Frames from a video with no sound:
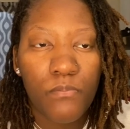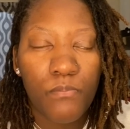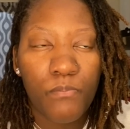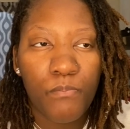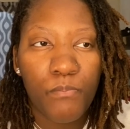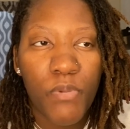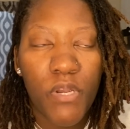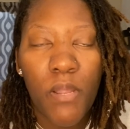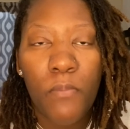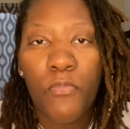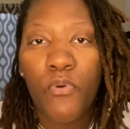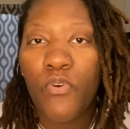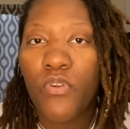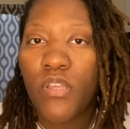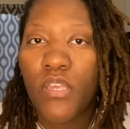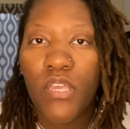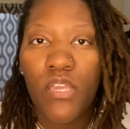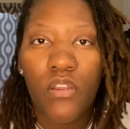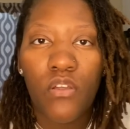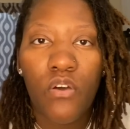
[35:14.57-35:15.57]
but I'm going to
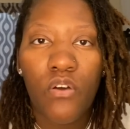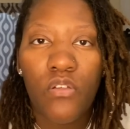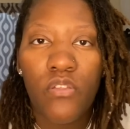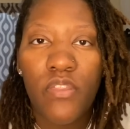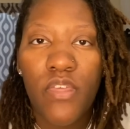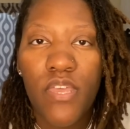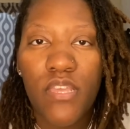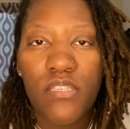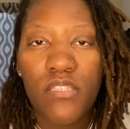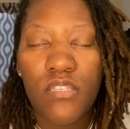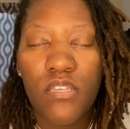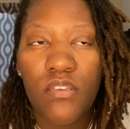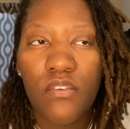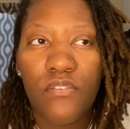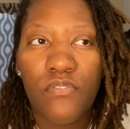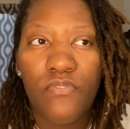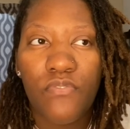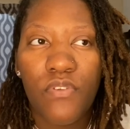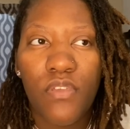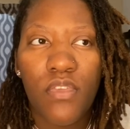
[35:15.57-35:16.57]
get all that
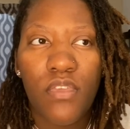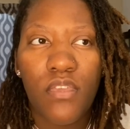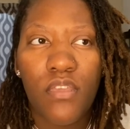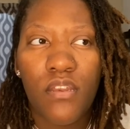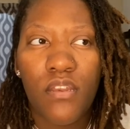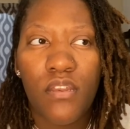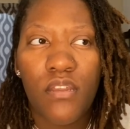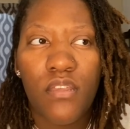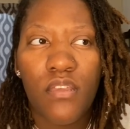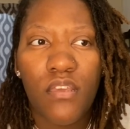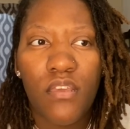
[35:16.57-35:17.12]
stuff and